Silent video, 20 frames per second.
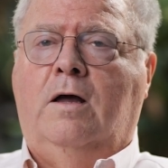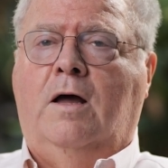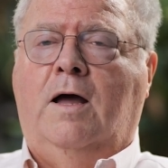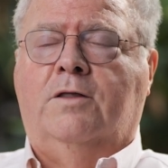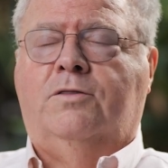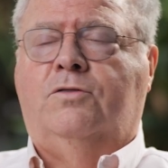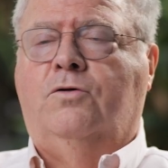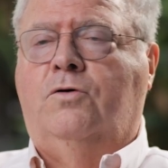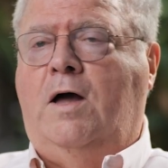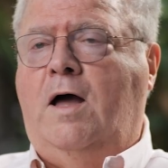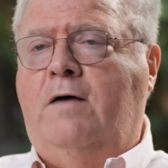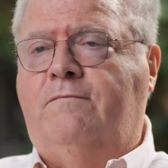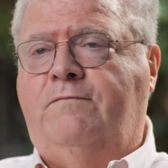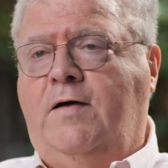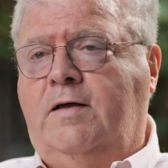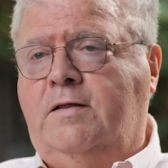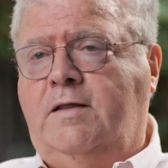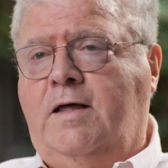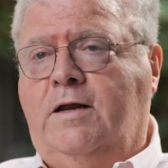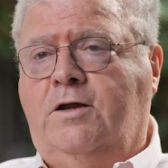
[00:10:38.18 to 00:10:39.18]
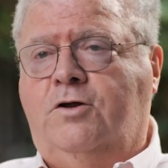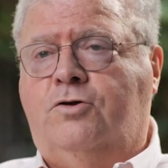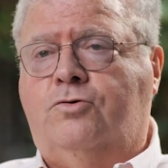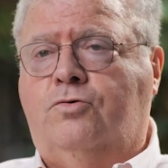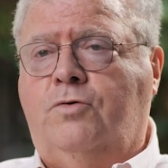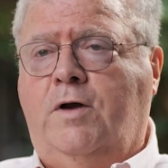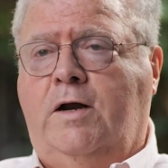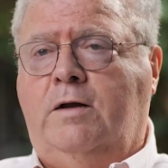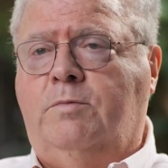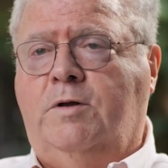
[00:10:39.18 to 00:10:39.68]
I thought I found that
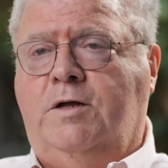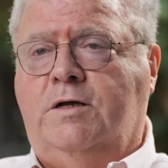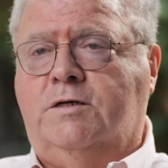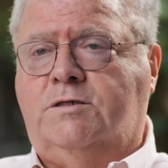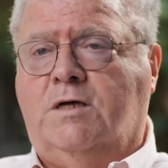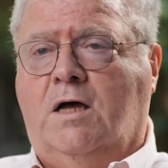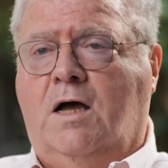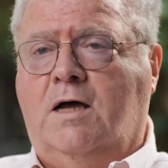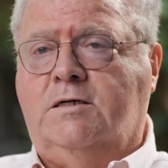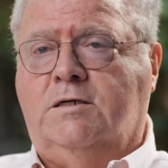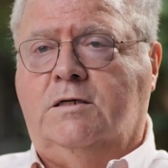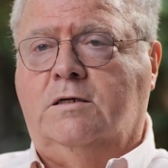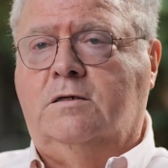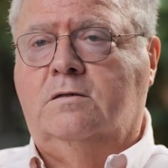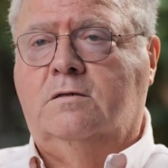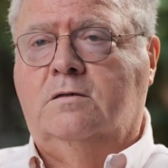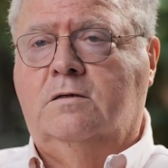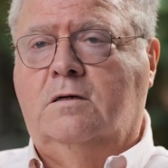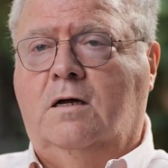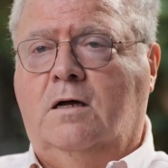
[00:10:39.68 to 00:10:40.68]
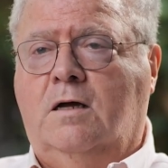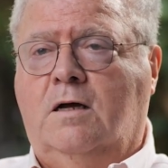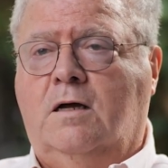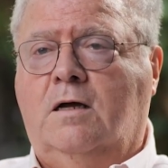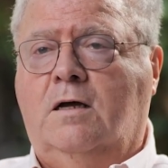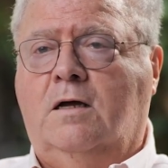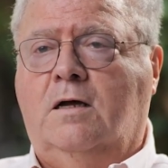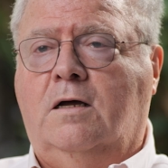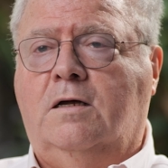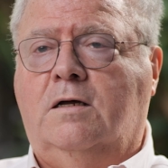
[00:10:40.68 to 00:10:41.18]
incredibly exciting
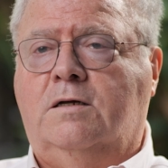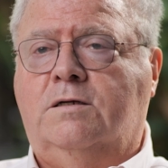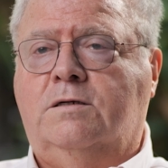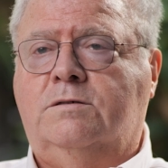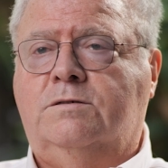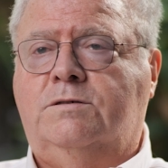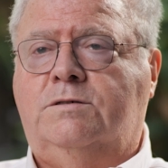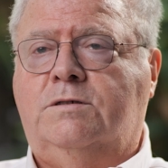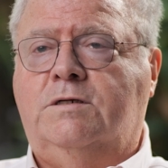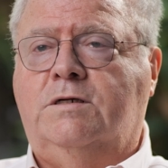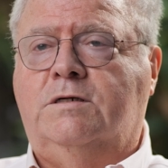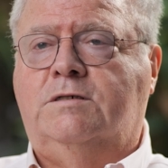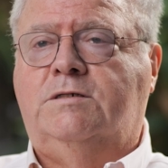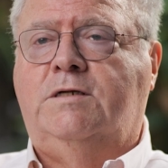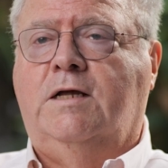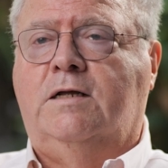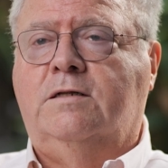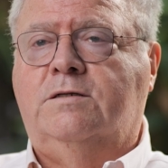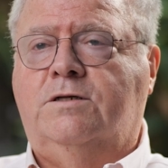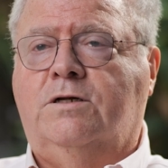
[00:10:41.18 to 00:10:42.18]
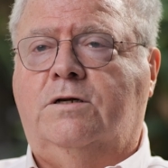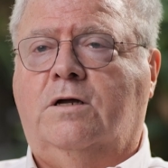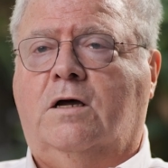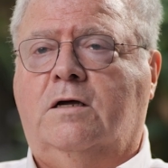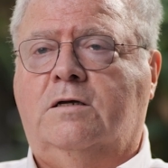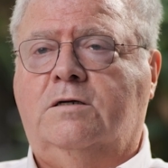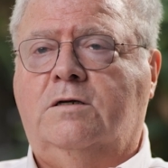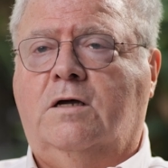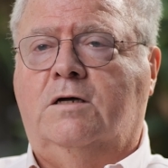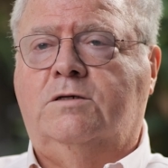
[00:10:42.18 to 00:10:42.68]
uh, to the extent that
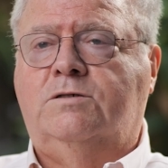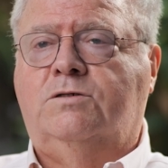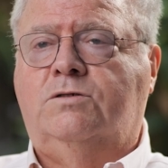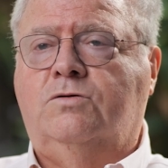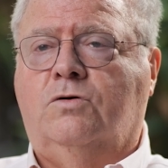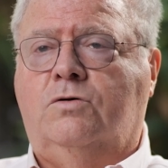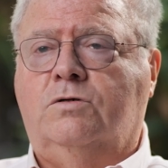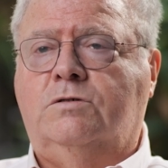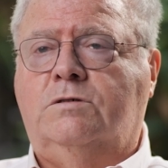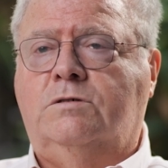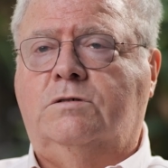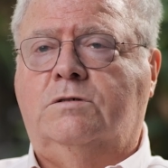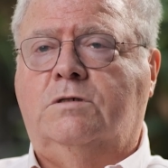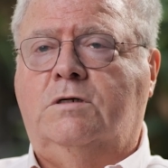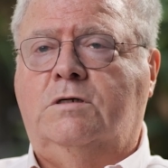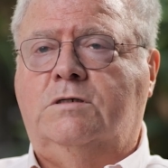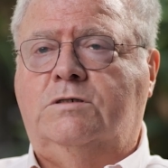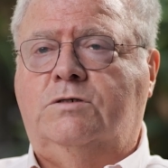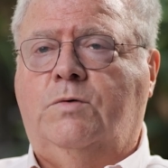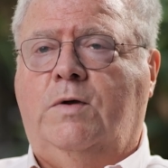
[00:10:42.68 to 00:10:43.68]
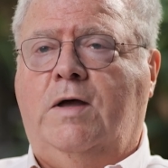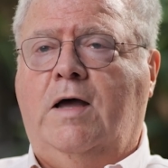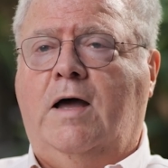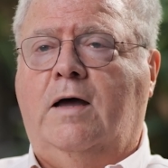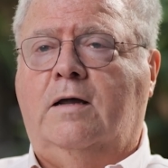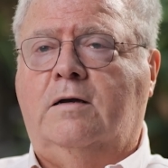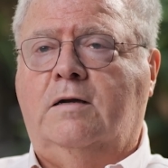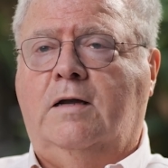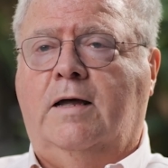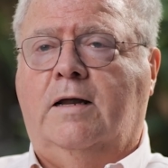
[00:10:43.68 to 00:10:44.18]
I, I sought Sui
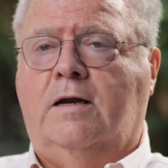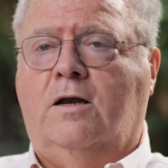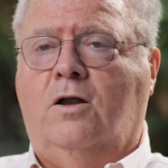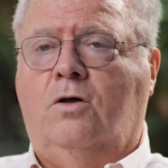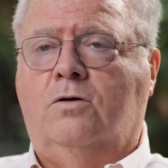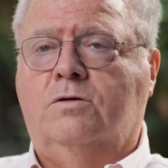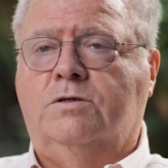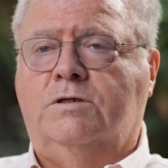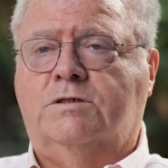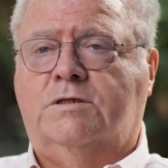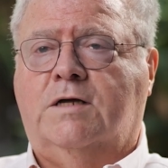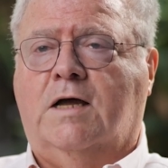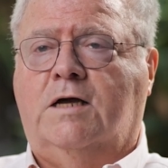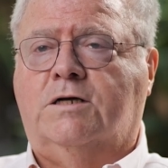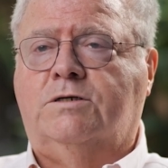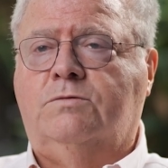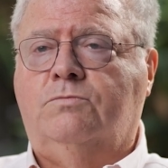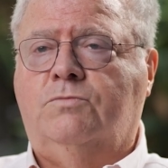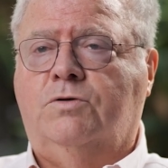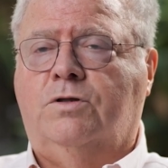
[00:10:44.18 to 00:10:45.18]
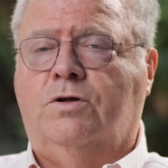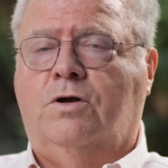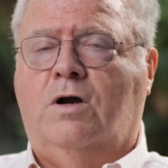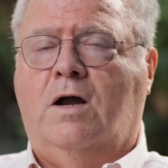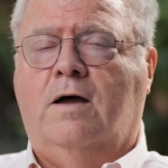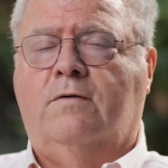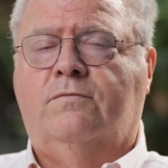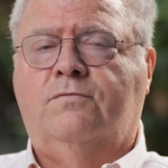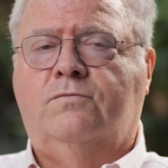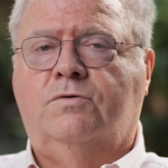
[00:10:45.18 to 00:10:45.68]
out and had a long discussion with her
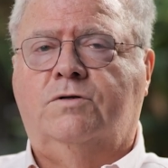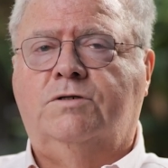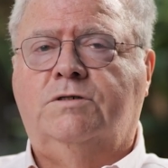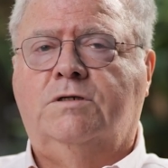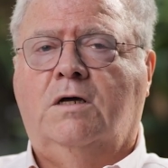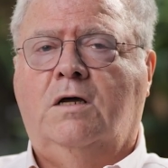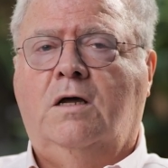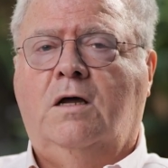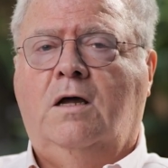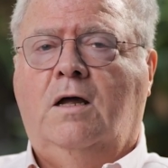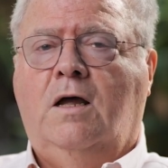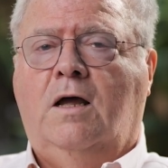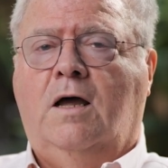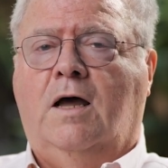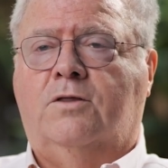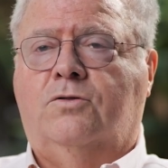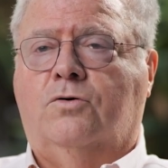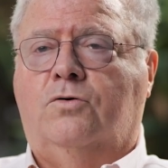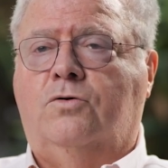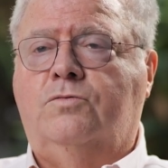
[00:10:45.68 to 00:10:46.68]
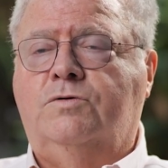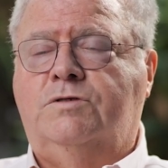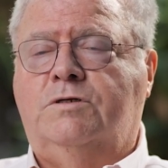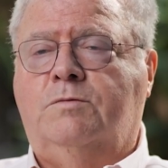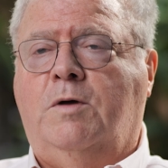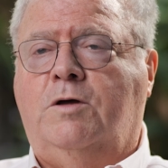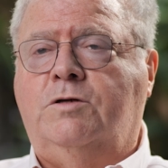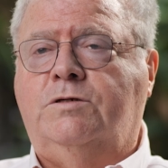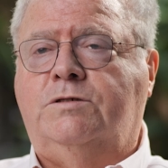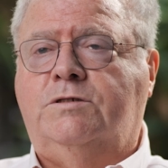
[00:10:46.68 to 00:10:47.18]
afterwards. I thought it was the
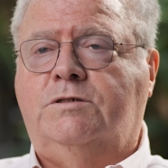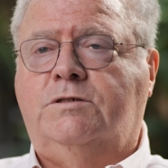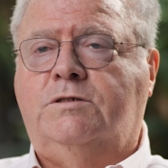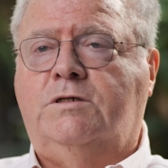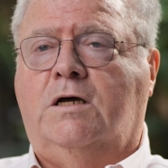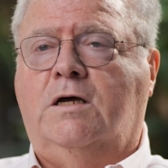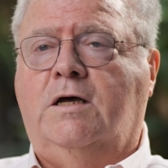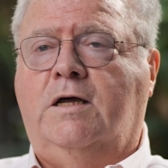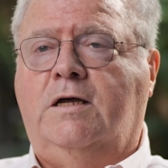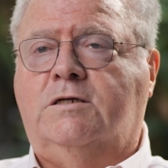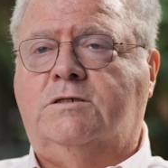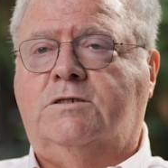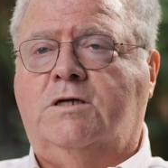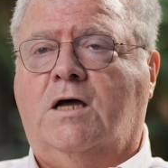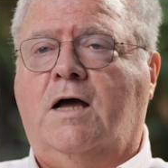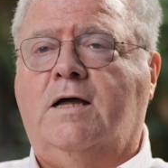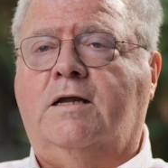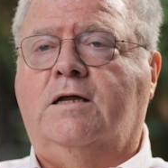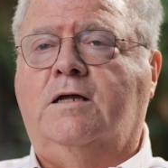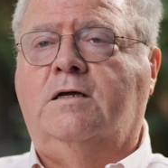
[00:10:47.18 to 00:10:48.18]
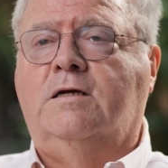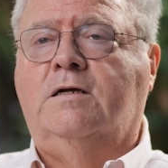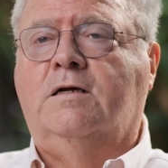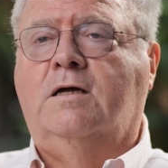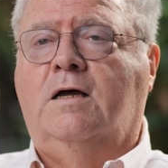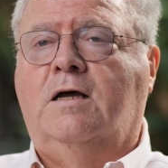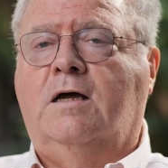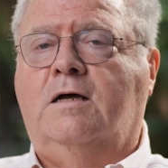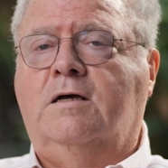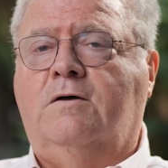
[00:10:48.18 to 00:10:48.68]
most uh, exciting
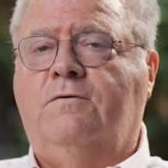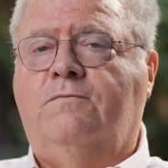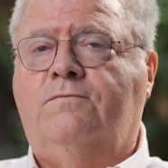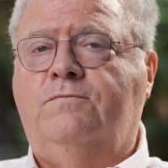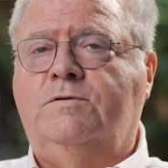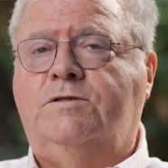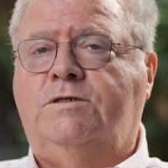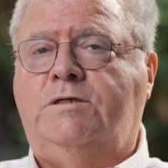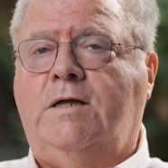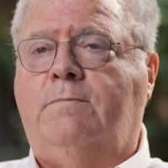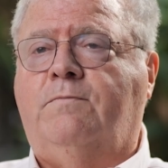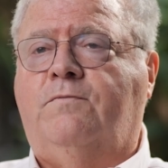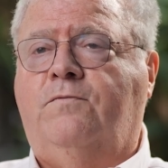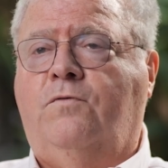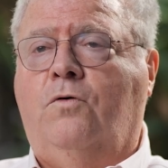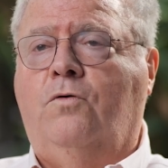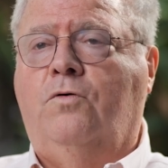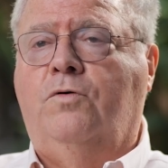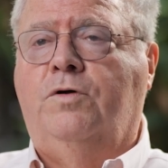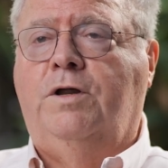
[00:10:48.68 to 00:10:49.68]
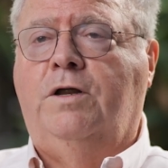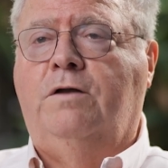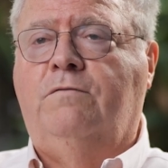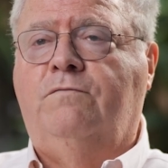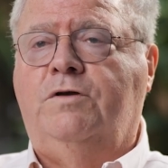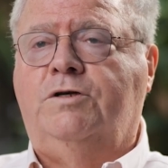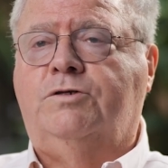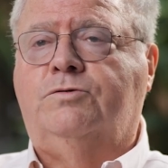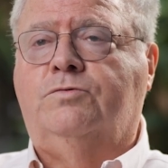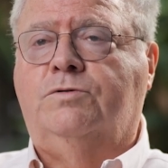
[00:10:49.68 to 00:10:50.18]
uh, step forward in
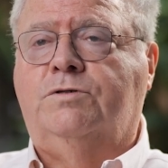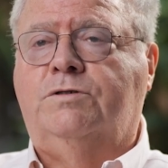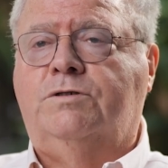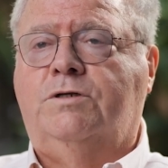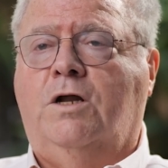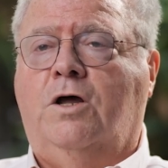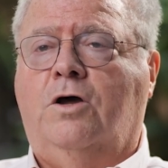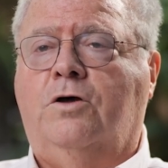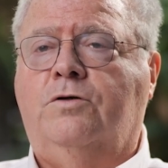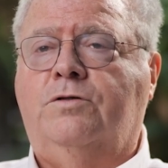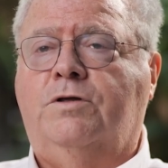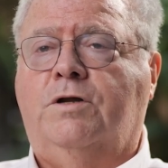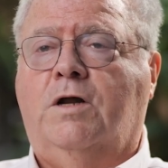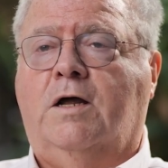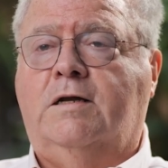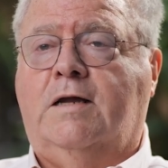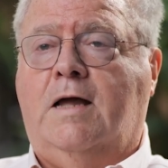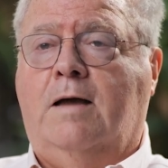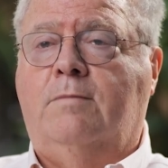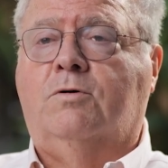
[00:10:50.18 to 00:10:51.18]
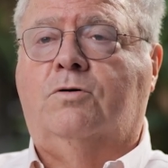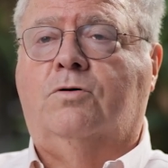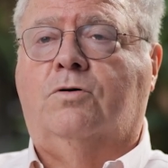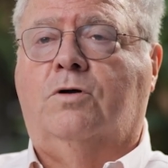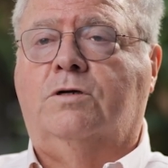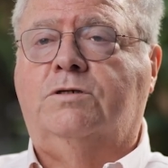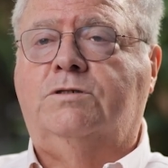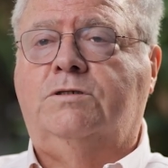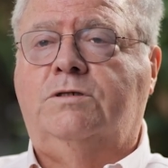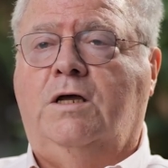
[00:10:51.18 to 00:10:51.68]
Visual Snow that I'd come
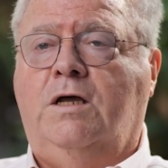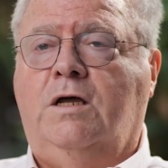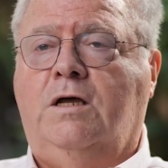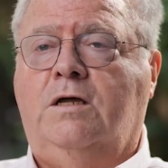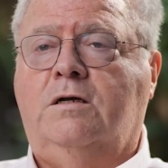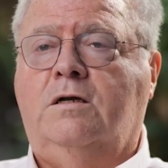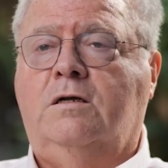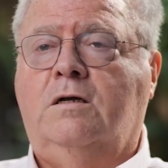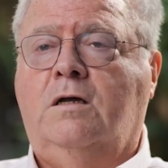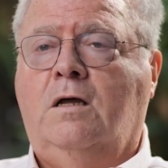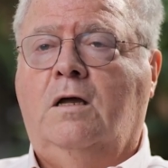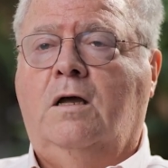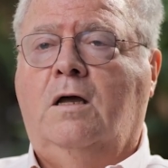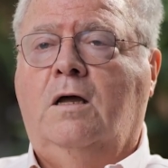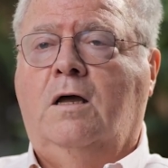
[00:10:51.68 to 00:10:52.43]
across in